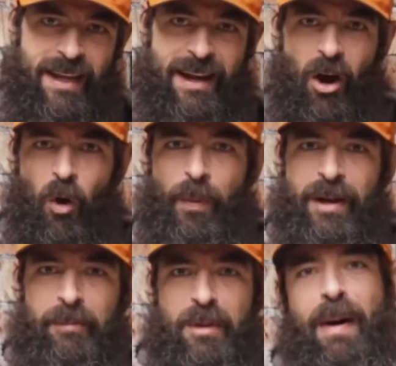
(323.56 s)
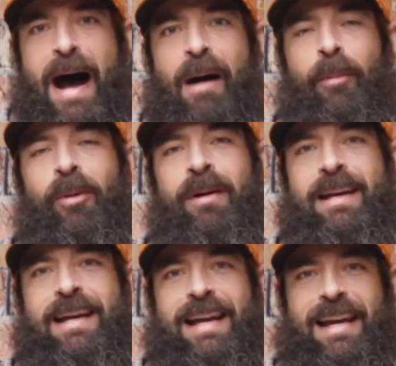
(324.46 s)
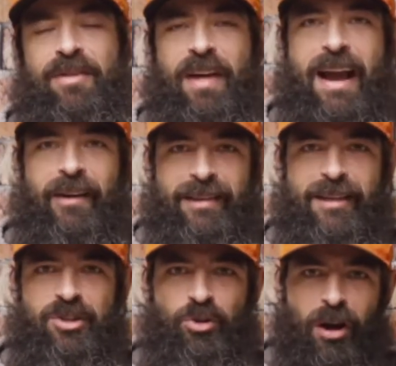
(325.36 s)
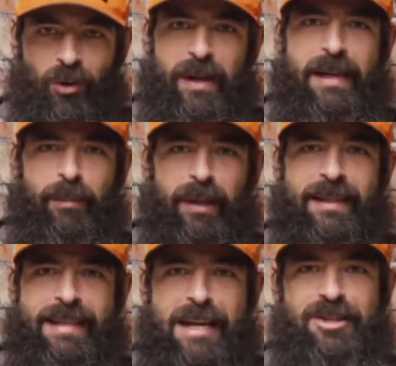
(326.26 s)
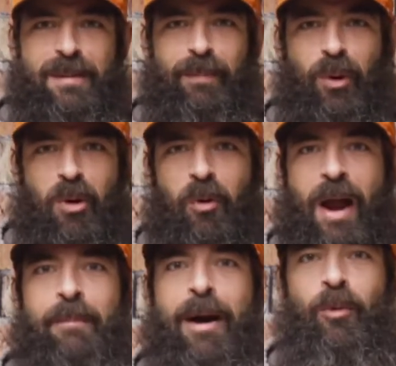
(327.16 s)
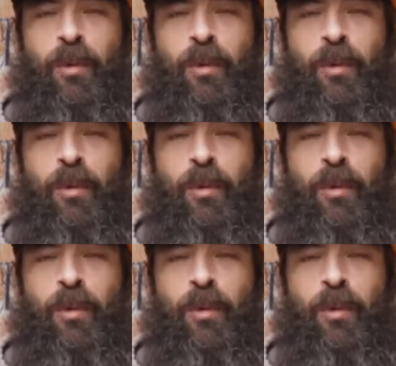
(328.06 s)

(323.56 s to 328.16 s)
and I opened up the Bible. And there in this drug rehabilitation program, I